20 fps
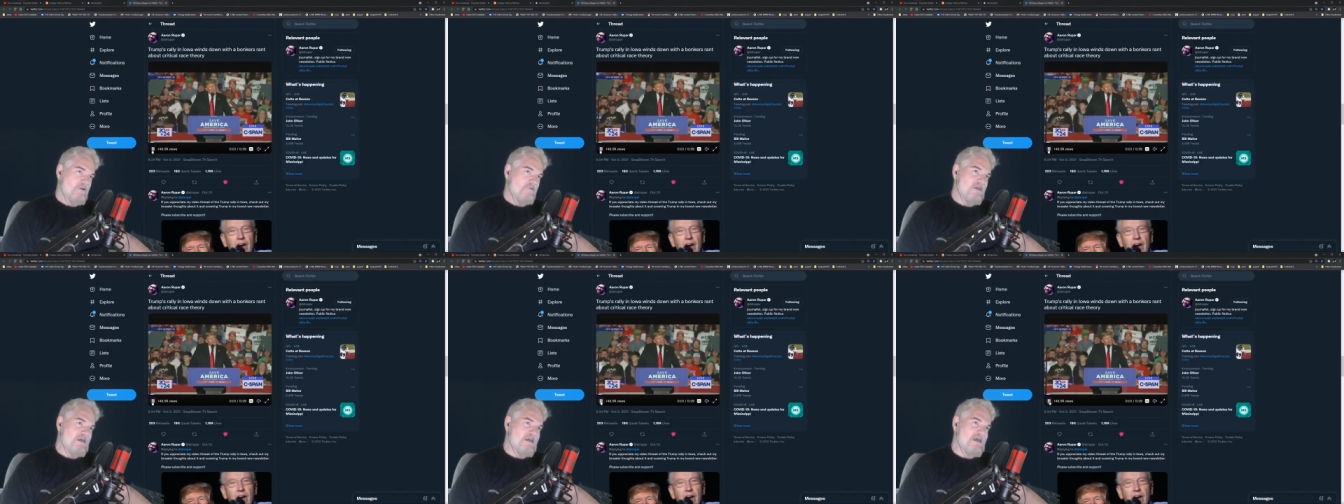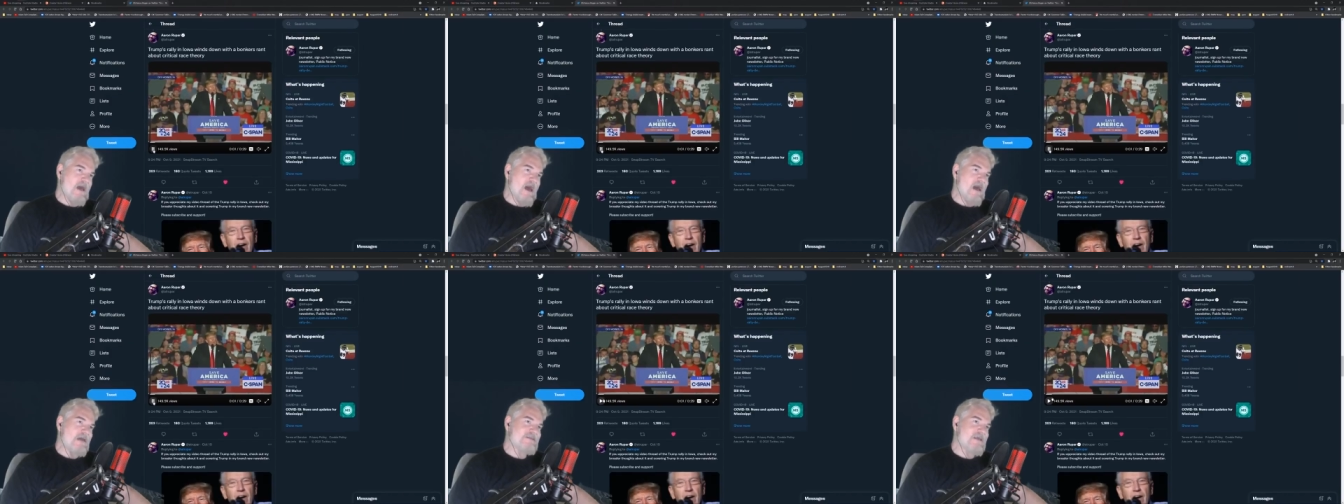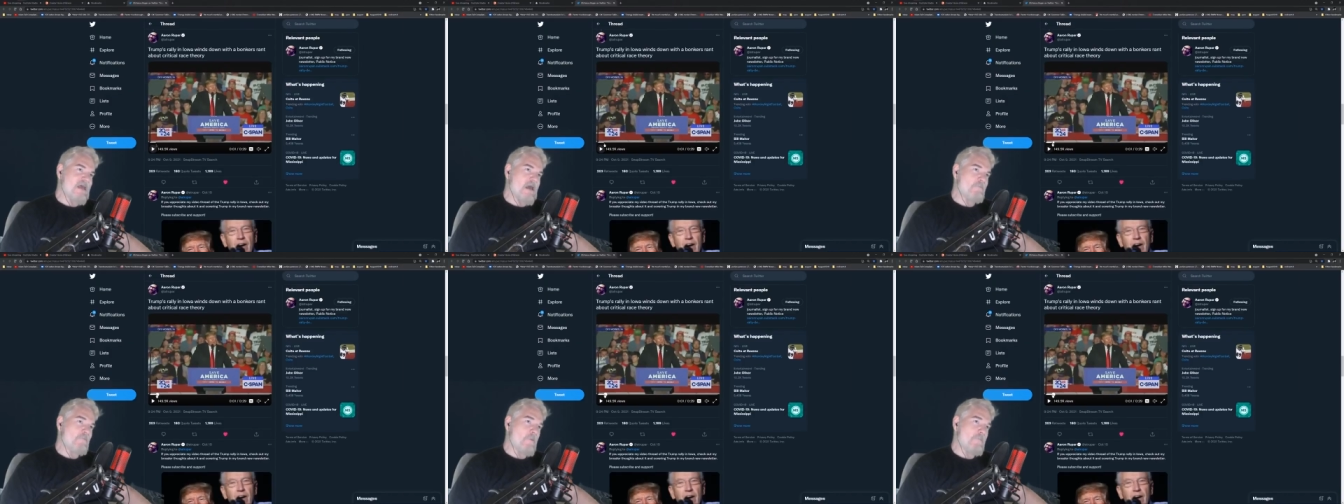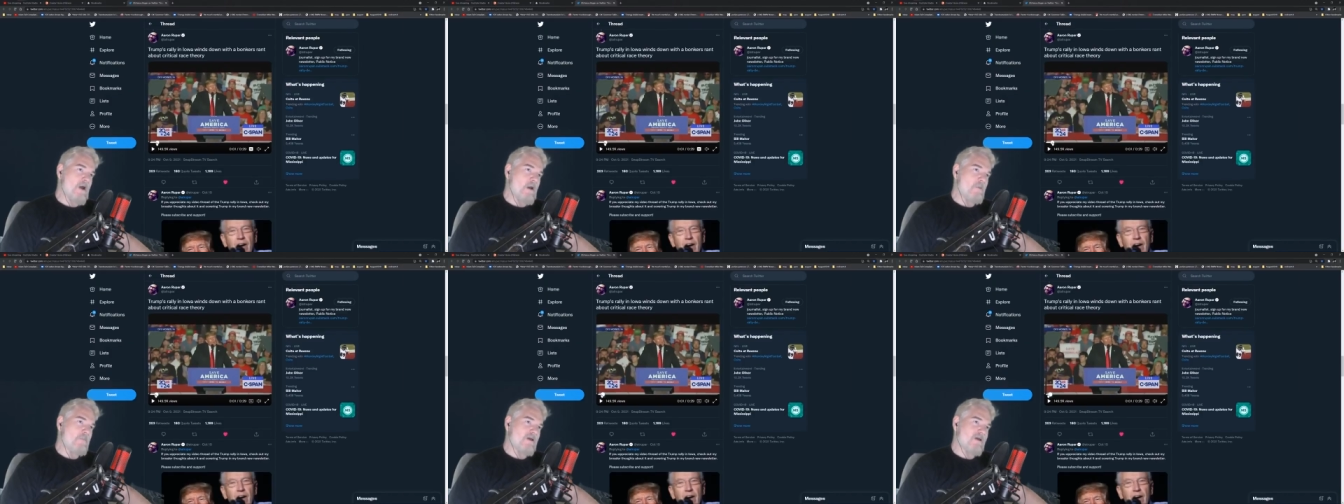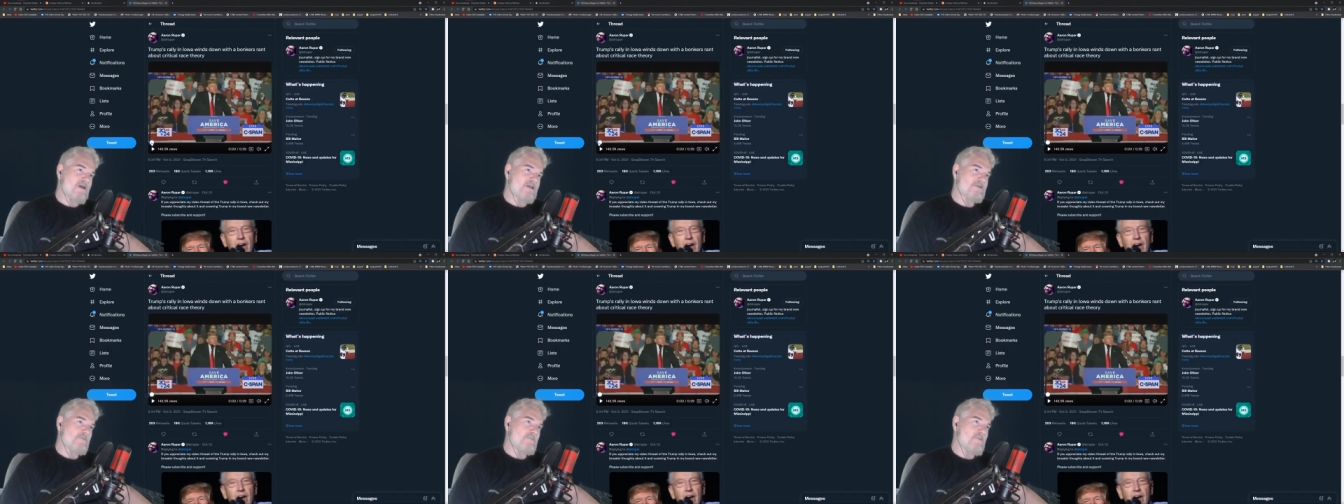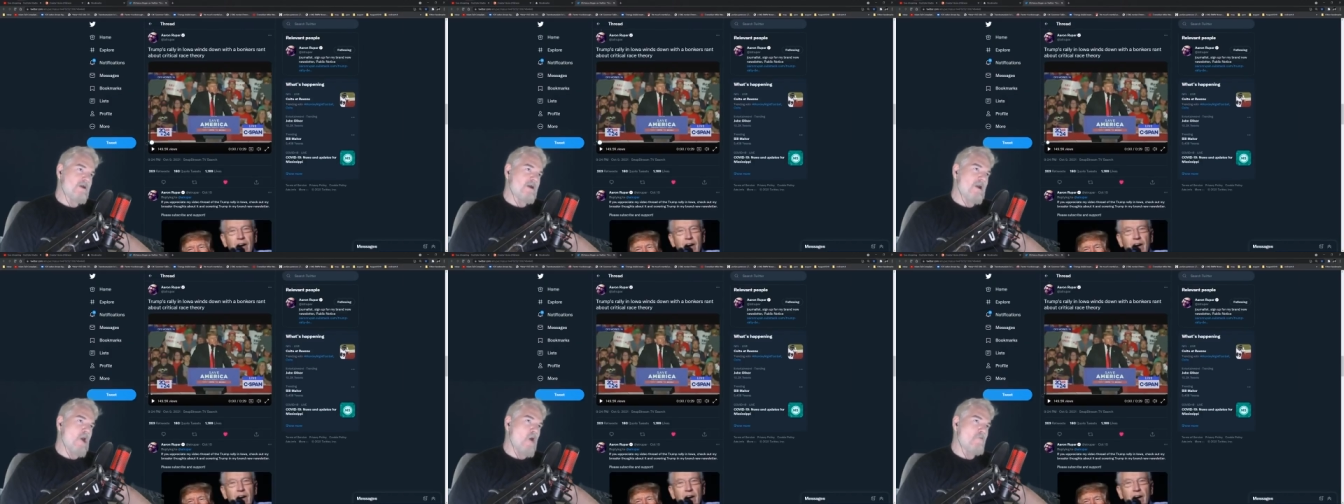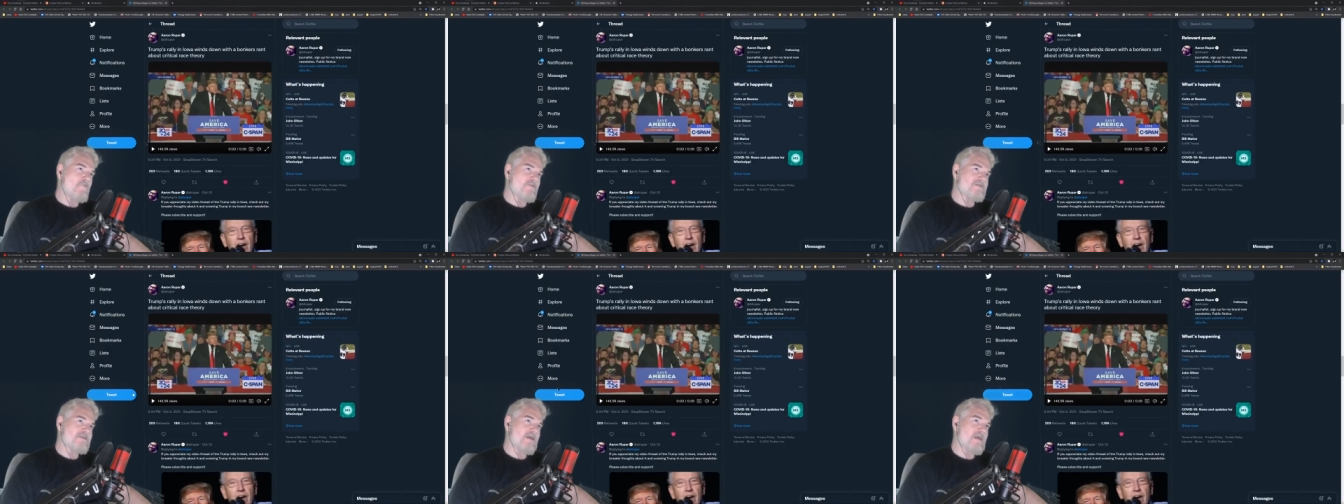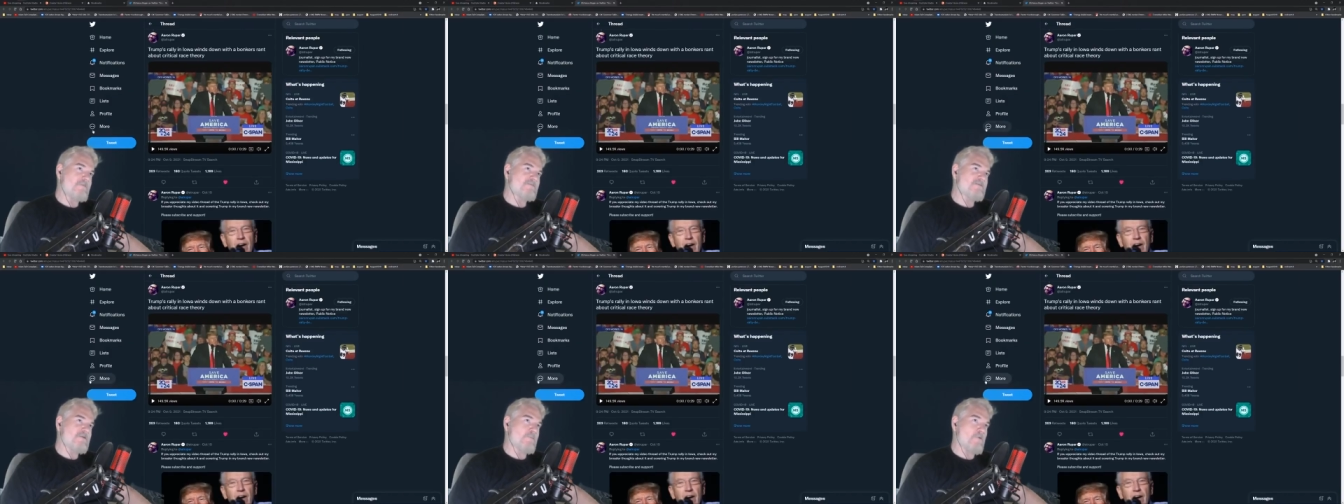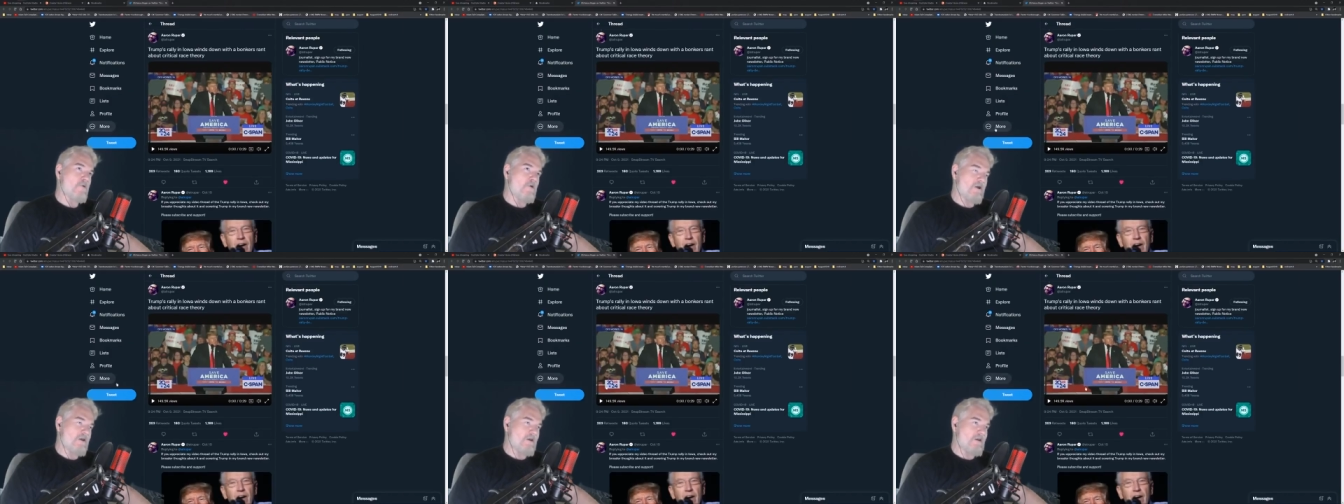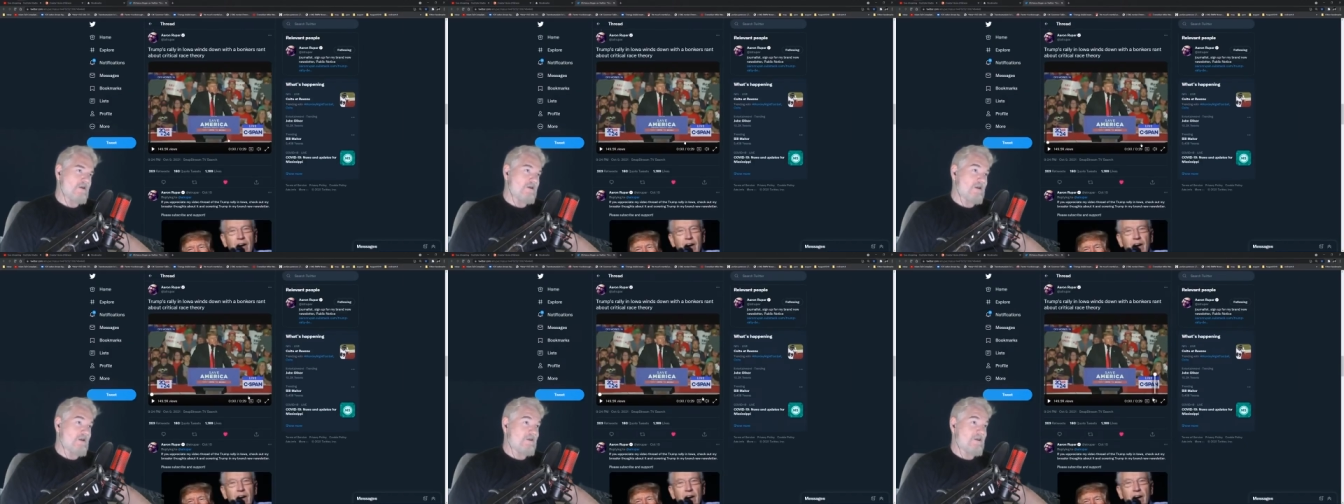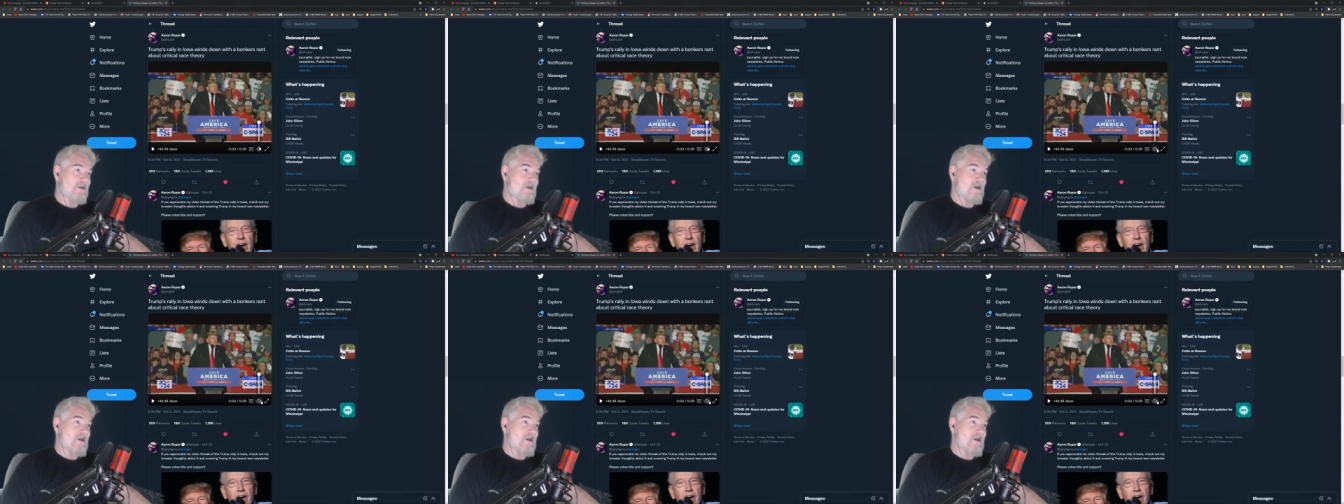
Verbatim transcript: the goddamn Republicans to put in office to keep supporting. And